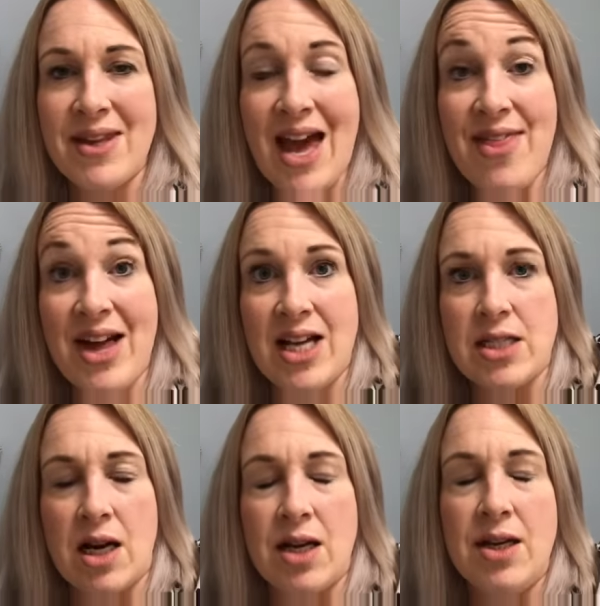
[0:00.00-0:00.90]
get that
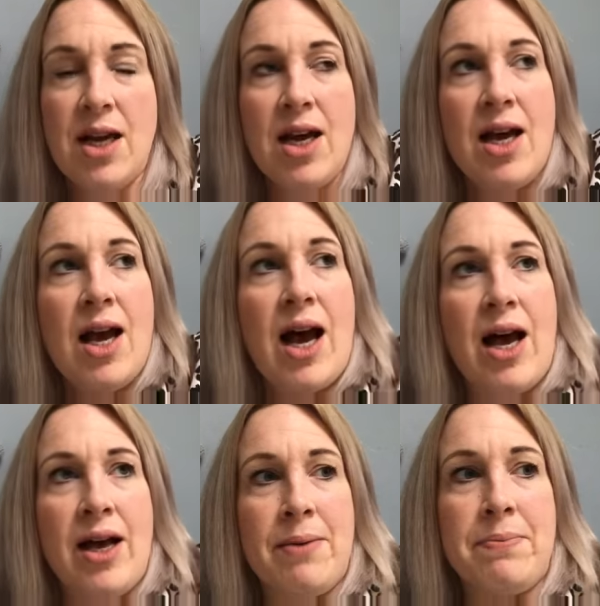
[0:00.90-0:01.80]
done.
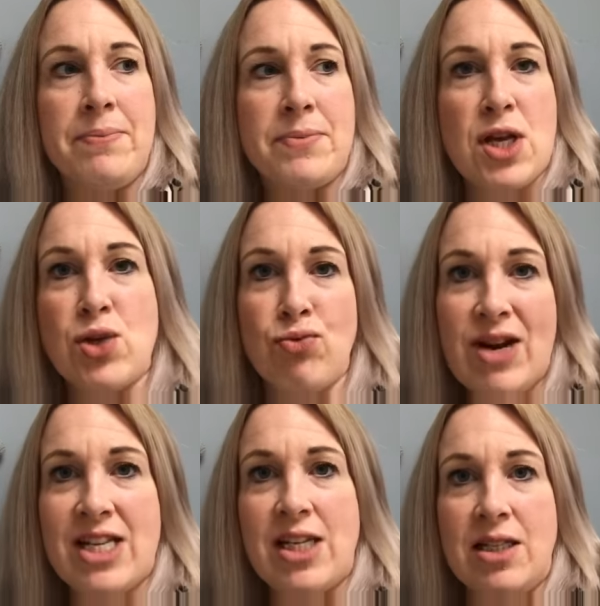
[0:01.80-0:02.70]
So it's all
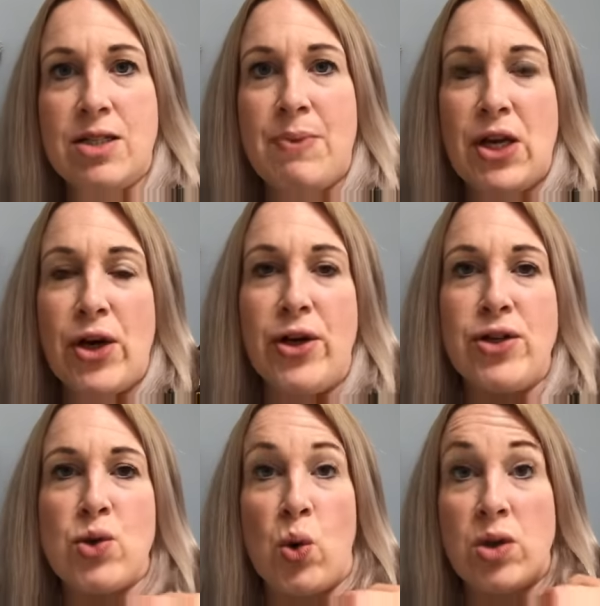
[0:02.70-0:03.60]
ready to be
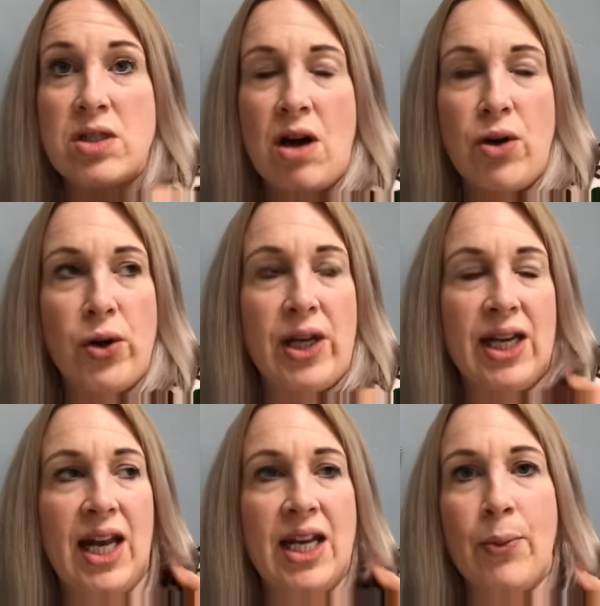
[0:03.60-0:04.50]
cooked, or start
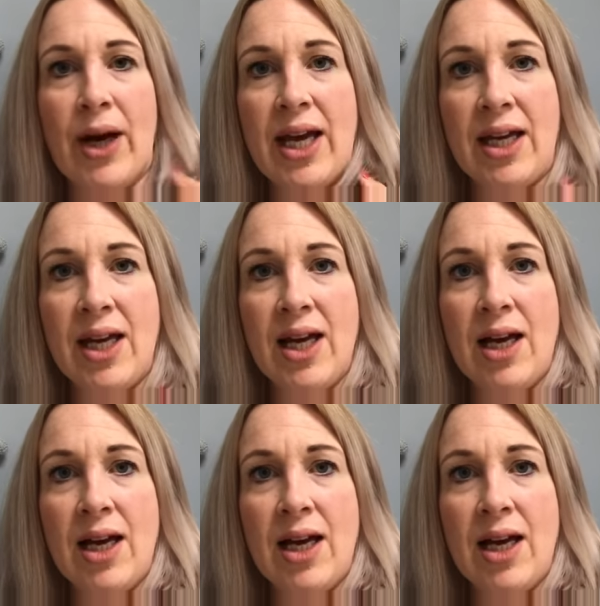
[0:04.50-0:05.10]
cooking it anyway,